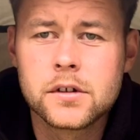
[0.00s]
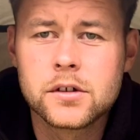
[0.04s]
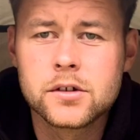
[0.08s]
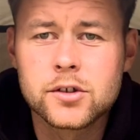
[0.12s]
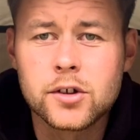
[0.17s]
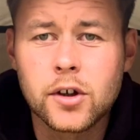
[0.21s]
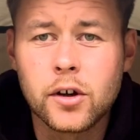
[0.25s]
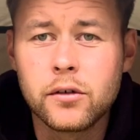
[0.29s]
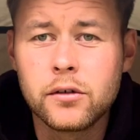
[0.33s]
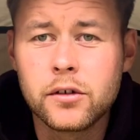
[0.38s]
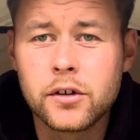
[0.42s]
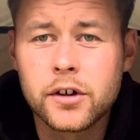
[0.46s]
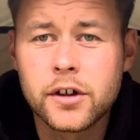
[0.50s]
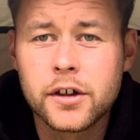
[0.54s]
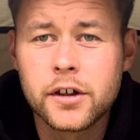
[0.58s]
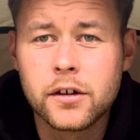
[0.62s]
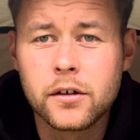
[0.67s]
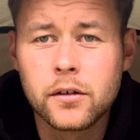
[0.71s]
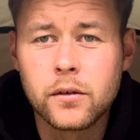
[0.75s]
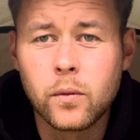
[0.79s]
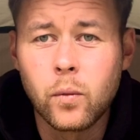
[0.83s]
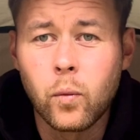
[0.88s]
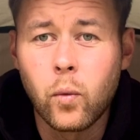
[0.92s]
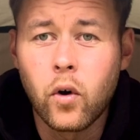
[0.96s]
So looking
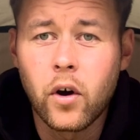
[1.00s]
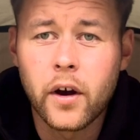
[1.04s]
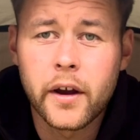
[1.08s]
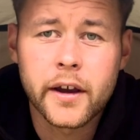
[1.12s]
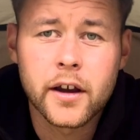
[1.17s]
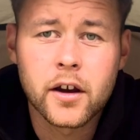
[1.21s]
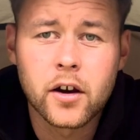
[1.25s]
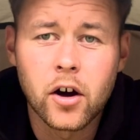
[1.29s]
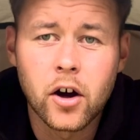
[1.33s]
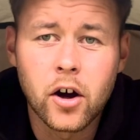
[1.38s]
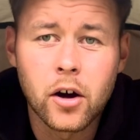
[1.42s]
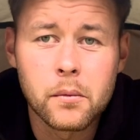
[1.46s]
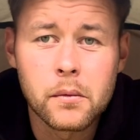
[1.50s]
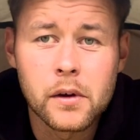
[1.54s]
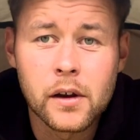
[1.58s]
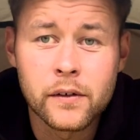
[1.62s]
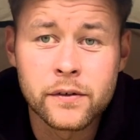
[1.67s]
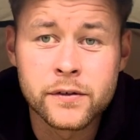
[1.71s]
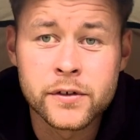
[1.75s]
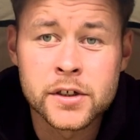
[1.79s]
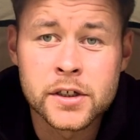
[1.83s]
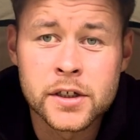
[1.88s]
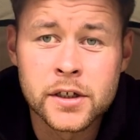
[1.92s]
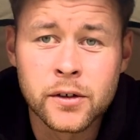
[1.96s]
at why carp
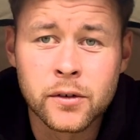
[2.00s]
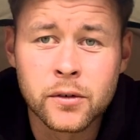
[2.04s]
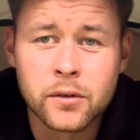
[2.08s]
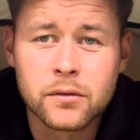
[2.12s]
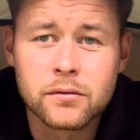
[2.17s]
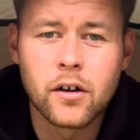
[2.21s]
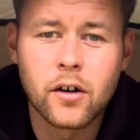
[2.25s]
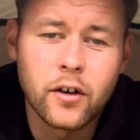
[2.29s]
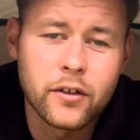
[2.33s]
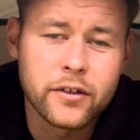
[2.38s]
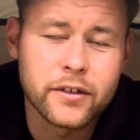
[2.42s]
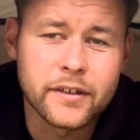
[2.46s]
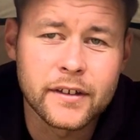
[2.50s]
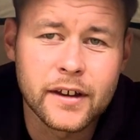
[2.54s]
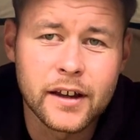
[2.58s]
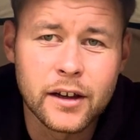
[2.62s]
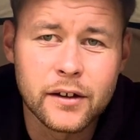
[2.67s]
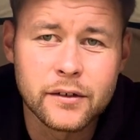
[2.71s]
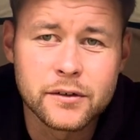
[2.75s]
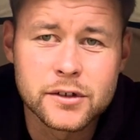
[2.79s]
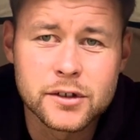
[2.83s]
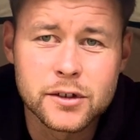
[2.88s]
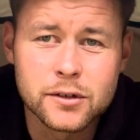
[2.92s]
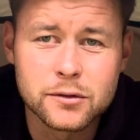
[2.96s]
love silt, I think they
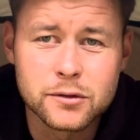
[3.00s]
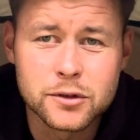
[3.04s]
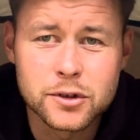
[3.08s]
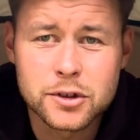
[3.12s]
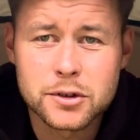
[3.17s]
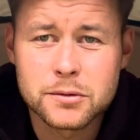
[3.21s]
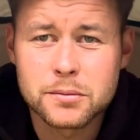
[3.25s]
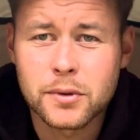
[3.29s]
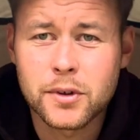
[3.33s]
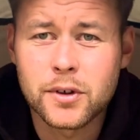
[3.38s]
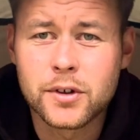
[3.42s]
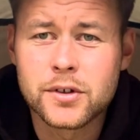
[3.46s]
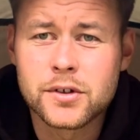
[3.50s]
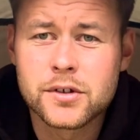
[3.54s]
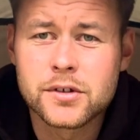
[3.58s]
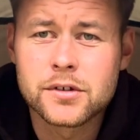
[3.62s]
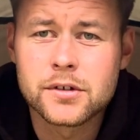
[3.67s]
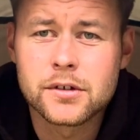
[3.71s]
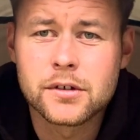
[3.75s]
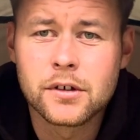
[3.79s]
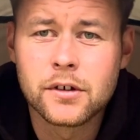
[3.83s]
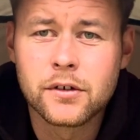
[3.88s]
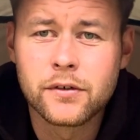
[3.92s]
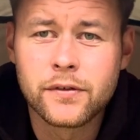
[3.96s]
love silt just
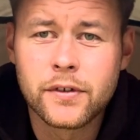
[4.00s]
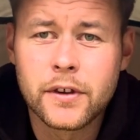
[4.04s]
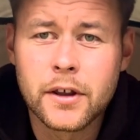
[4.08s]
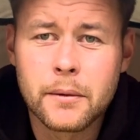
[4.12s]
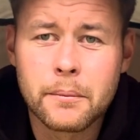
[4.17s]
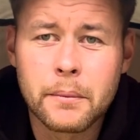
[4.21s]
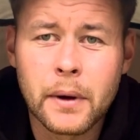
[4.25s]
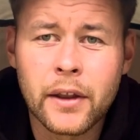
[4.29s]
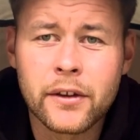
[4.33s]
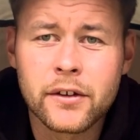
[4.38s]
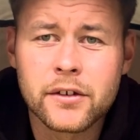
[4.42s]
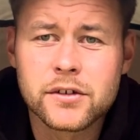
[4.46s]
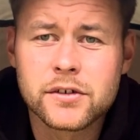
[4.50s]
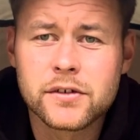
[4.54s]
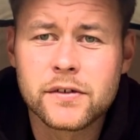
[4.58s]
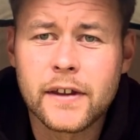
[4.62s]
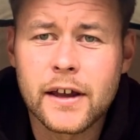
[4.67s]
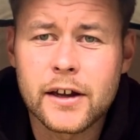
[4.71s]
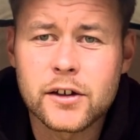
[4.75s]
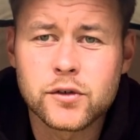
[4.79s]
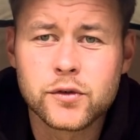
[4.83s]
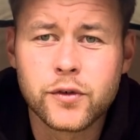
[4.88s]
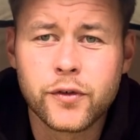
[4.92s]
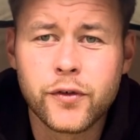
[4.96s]
because of the abundance of
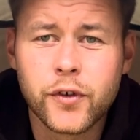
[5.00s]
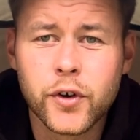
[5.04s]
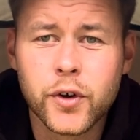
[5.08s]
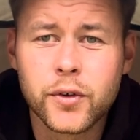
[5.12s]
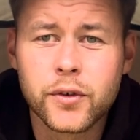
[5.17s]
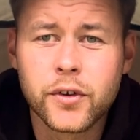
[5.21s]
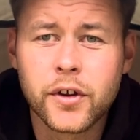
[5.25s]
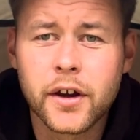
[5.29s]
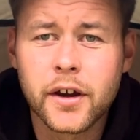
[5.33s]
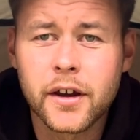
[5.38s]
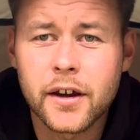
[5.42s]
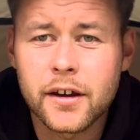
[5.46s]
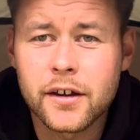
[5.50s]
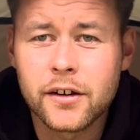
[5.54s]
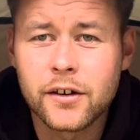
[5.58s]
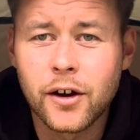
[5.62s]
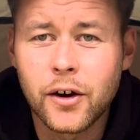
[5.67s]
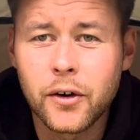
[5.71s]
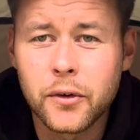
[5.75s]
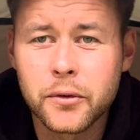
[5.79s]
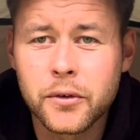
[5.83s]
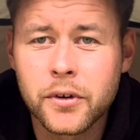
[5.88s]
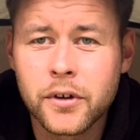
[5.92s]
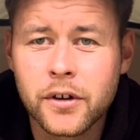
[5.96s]
natural food that it can
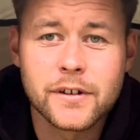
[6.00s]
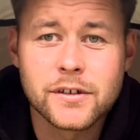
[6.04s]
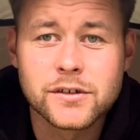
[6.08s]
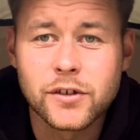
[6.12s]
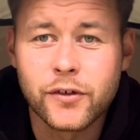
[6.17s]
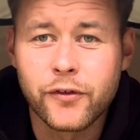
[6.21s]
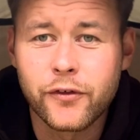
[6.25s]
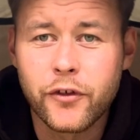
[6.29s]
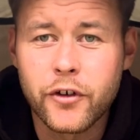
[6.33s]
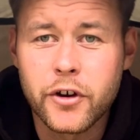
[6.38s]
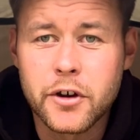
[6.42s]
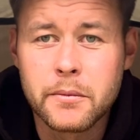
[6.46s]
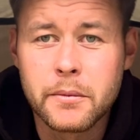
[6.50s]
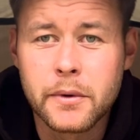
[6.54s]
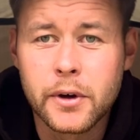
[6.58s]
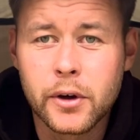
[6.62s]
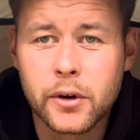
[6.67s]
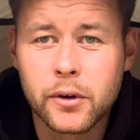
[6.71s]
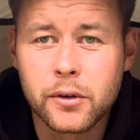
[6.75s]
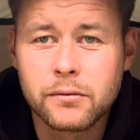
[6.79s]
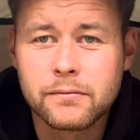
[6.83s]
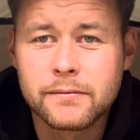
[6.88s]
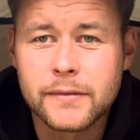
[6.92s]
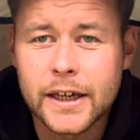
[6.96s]
hold. It's a free
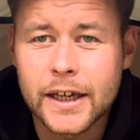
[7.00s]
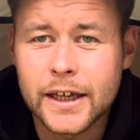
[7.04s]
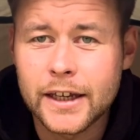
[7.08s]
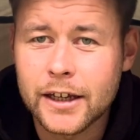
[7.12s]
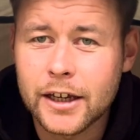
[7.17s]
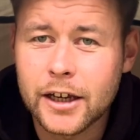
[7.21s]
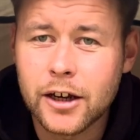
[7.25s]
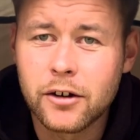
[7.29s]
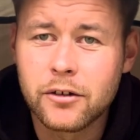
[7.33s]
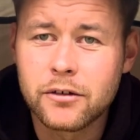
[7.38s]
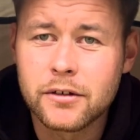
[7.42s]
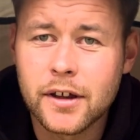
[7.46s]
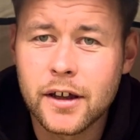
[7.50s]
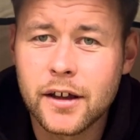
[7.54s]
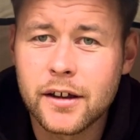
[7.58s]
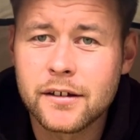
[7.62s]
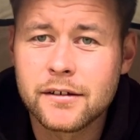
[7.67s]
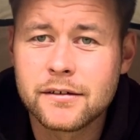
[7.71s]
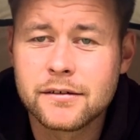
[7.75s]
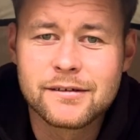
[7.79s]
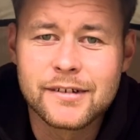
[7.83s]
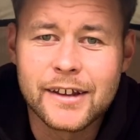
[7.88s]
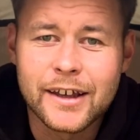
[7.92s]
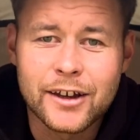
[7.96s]
meal, they're going to go there,
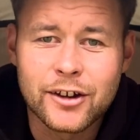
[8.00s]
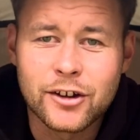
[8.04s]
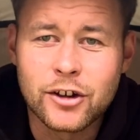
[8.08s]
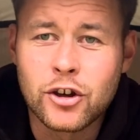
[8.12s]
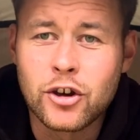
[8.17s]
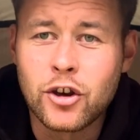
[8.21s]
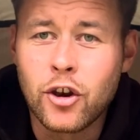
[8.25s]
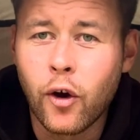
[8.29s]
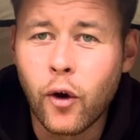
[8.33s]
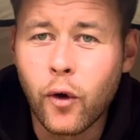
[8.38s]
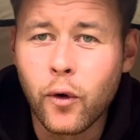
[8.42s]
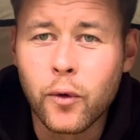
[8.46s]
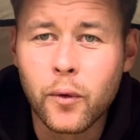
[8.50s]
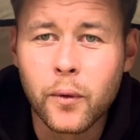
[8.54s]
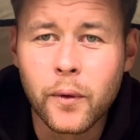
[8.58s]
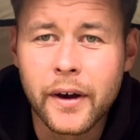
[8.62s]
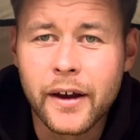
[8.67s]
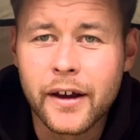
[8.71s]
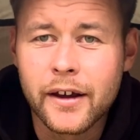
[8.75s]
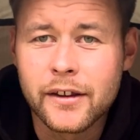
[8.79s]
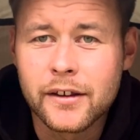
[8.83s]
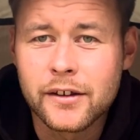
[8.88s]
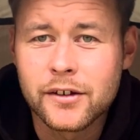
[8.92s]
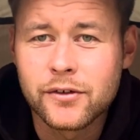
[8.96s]
they're going to know
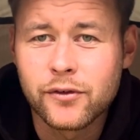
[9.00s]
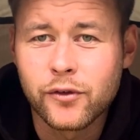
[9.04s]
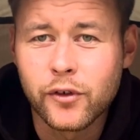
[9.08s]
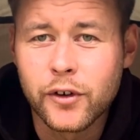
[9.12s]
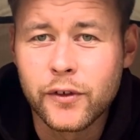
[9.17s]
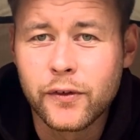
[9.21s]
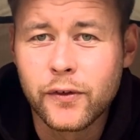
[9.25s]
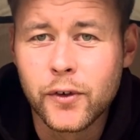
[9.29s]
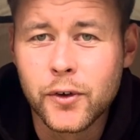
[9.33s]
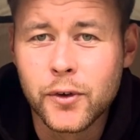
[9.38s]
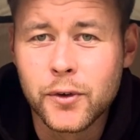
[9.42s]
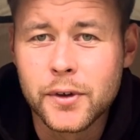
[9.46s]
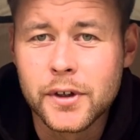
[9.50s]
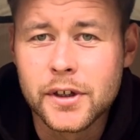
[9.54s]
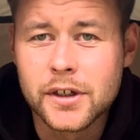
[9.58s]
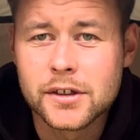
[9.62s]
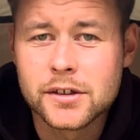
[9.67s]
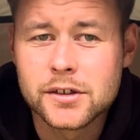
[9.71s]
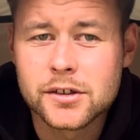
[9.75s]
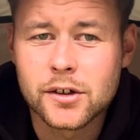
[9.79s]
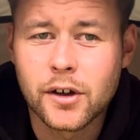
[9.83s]
where this free food is.